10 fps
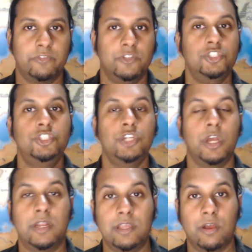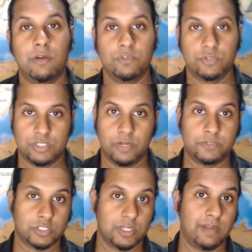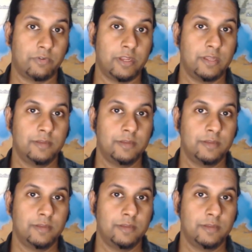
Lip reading: the journey of your self-discovery.